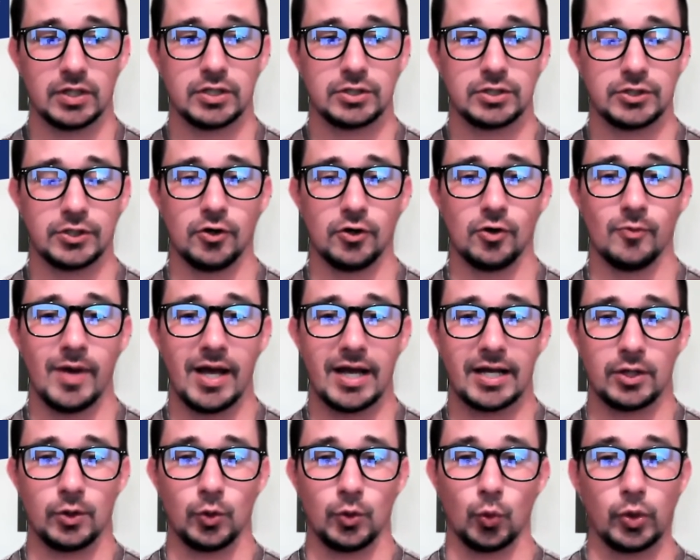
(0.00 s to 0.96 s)
to go back
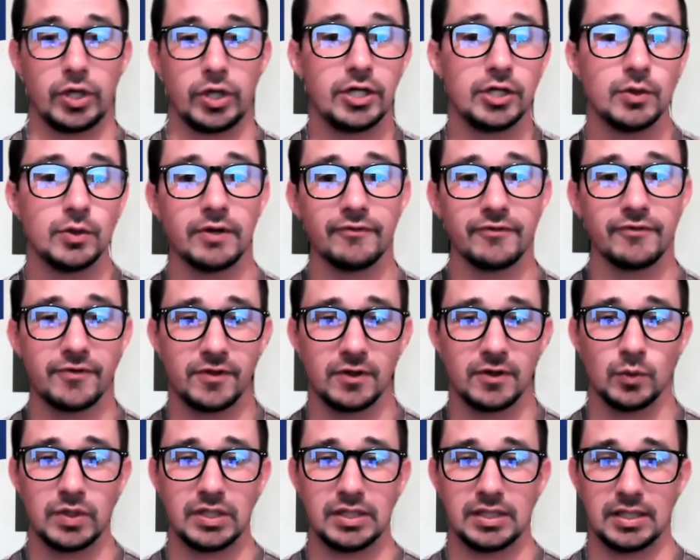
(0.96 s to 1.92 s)
and redo
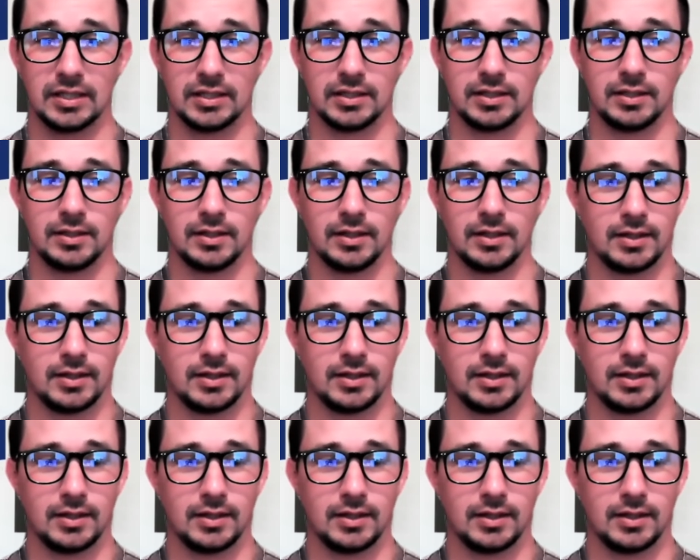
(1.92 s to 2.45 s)
everything we did